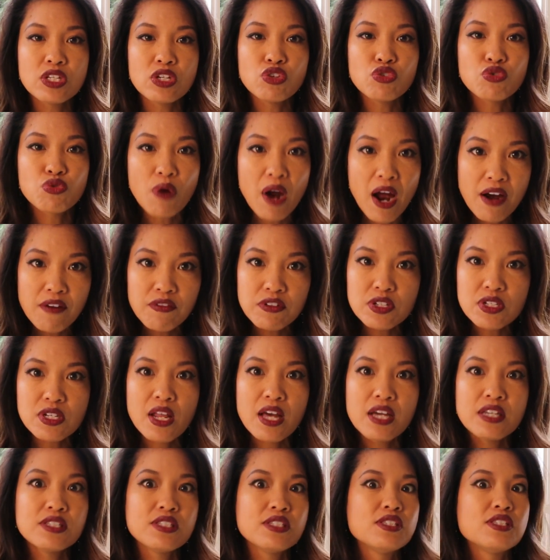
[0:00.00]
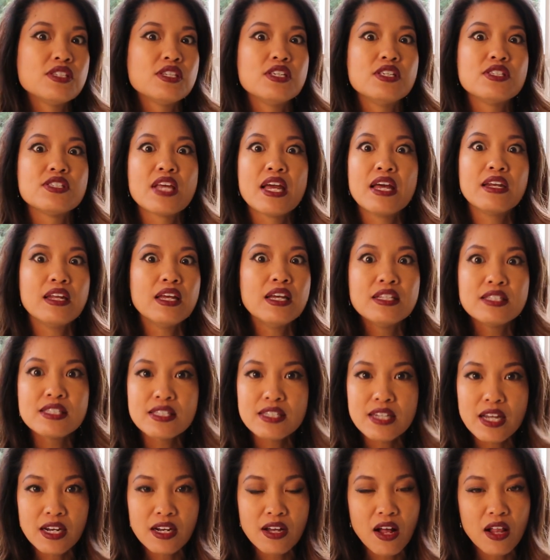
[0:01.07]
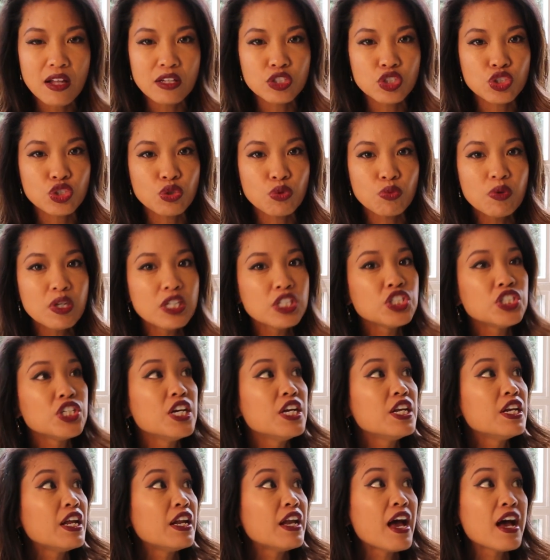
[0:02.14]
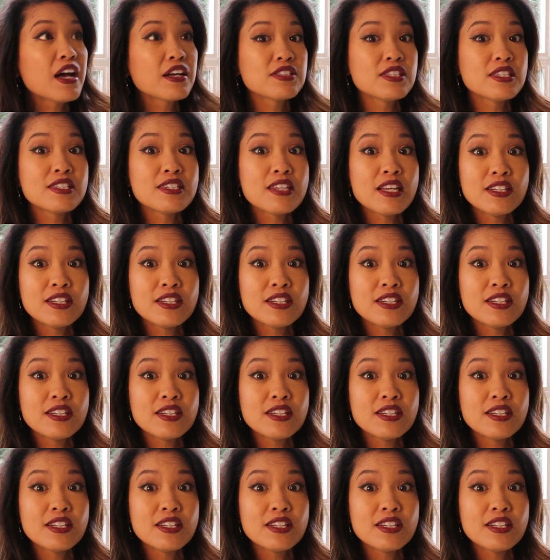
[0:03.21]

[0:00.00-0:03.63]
and driver's licenses and in-state college tuition and access